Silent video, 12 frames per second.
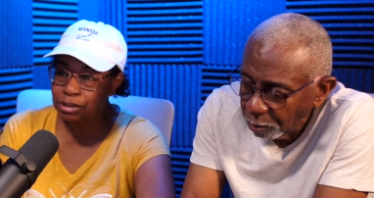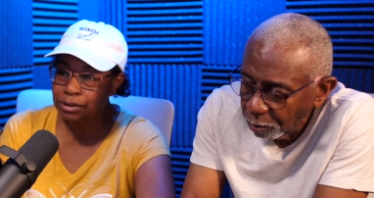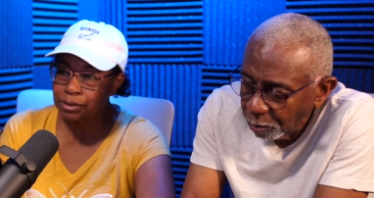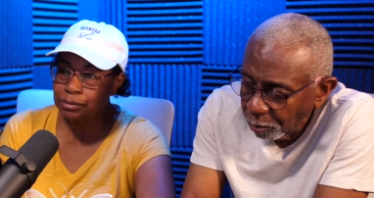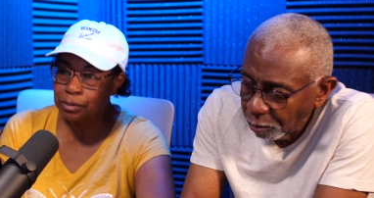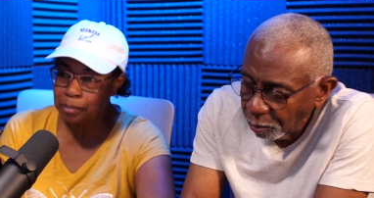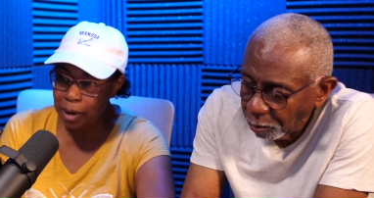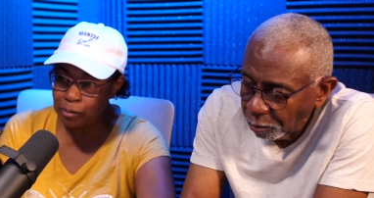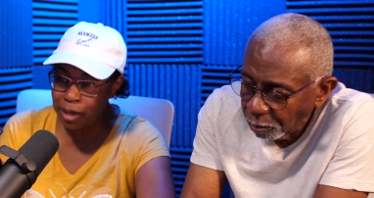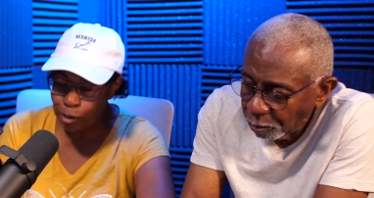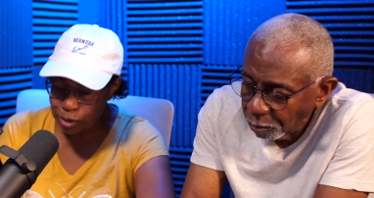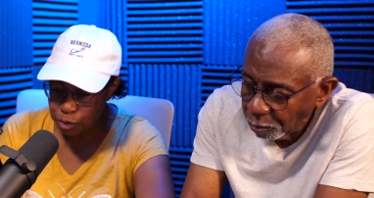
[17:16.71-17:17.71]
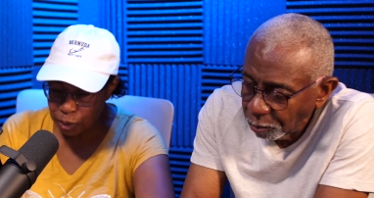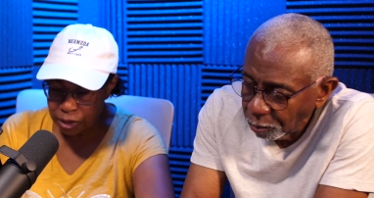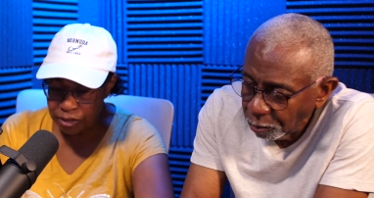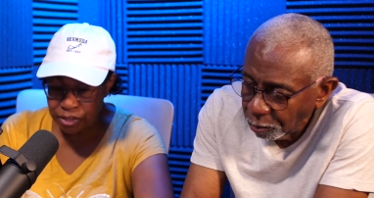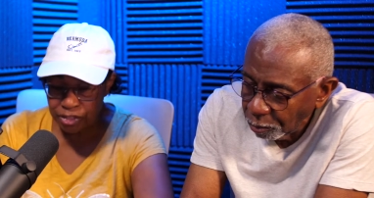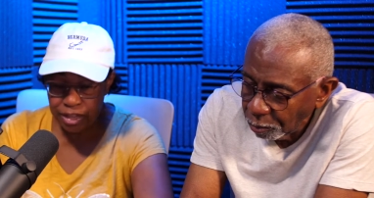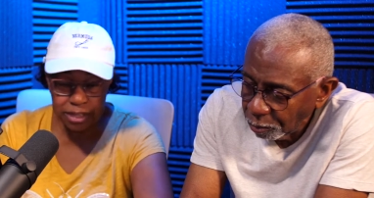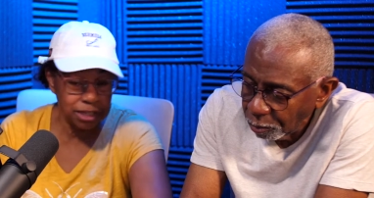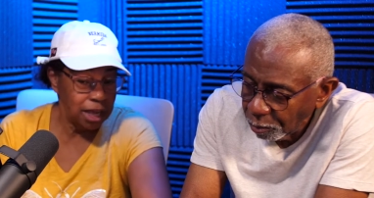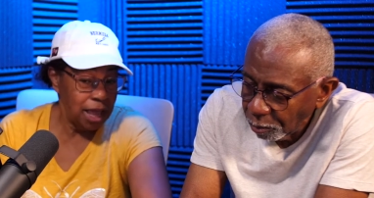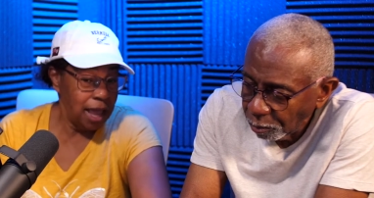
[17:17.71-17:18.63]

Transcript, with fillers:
Speaker 1: Mm-hmm. Remember, that was one of the things.